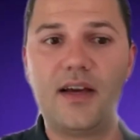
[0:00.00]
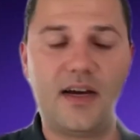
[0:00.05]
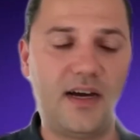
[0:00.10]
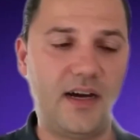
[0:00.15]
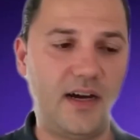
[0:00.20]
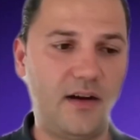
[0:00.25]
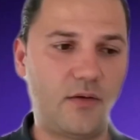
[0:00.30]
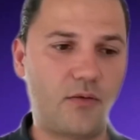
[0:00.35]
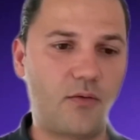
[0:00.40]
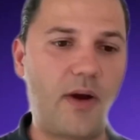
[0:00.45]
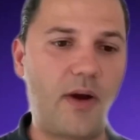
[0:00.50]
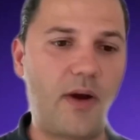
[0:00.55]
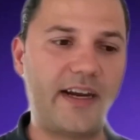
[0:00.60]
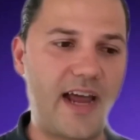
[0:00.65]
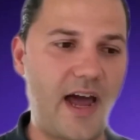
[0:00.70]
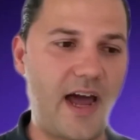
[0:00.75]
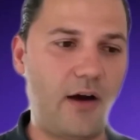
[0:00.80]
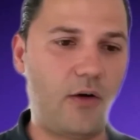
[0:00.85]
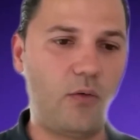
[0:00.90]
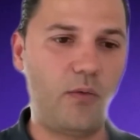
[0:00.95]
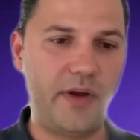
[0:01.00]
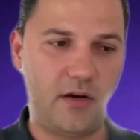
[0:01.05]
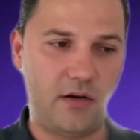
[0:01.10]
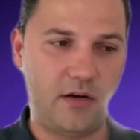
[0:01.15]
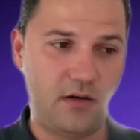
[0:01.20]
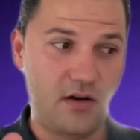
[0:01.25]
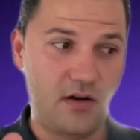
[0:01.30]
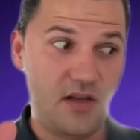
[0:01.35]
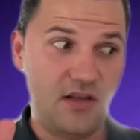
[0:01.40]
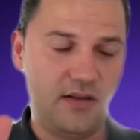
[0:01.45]
Uh, right now, we
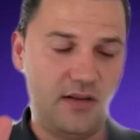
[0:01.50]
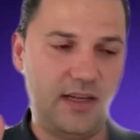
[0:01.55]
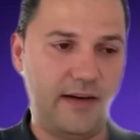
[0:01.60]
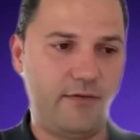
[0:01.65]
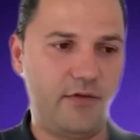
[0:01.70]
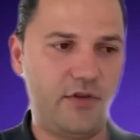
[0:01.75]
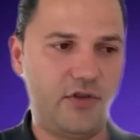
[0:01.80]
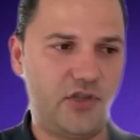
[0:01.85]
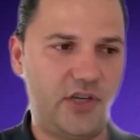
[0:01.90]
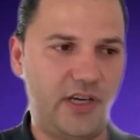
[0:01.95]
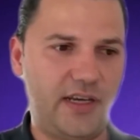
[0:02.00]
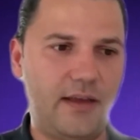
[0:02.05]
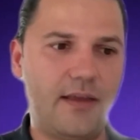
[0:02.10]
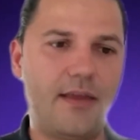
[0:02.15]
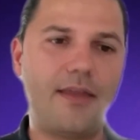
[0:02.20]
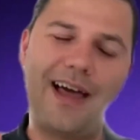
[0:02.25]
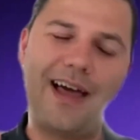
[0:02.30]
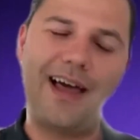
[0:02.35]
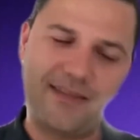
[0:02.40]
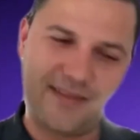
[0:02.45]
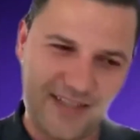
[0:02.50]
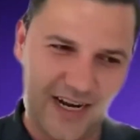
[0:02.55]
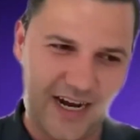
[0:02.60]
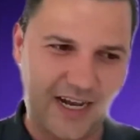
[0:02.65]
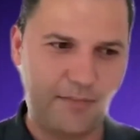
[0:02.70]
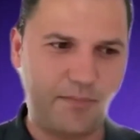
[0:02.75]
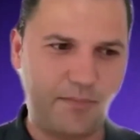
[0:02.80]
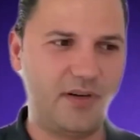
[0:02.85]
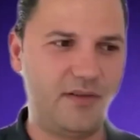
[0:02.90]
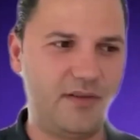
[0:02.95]
are leveraging that
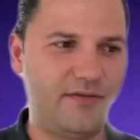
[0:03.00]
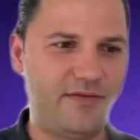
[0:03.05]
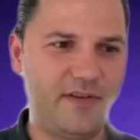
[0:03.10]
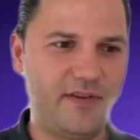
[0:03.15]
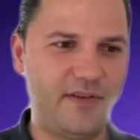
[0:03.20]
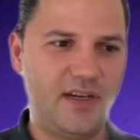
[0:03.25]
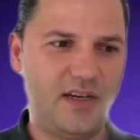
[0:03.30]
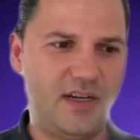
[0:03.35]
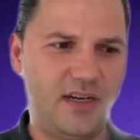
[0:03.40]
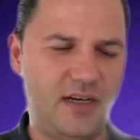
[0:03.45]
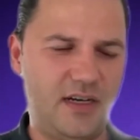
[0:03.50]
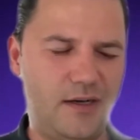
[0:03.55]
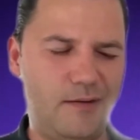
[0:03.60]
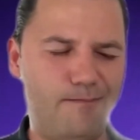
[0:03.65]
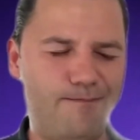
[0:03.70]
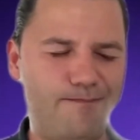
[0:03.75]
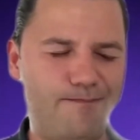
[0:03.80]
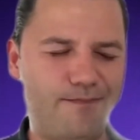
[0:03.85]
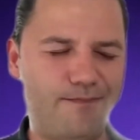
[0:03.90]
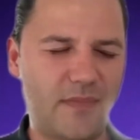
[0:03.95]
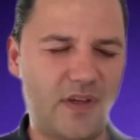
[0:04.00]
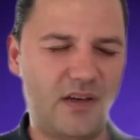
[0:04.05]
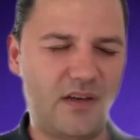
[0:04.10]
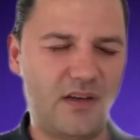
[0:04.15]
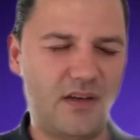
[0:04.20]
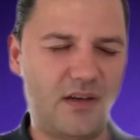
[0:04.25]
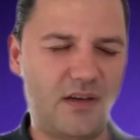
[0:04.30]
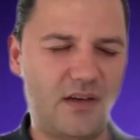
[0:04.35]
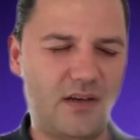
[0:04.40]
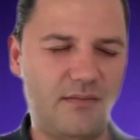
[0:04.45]
type of um,
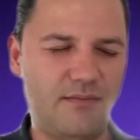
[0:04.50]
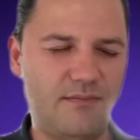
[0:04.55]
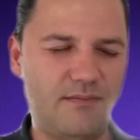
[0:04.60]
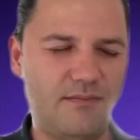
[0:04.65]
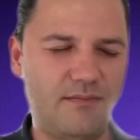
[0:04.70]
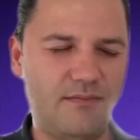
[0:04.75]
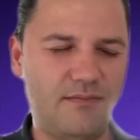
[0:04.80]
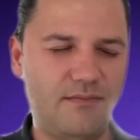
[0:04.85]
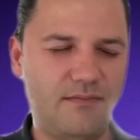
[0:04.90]
um,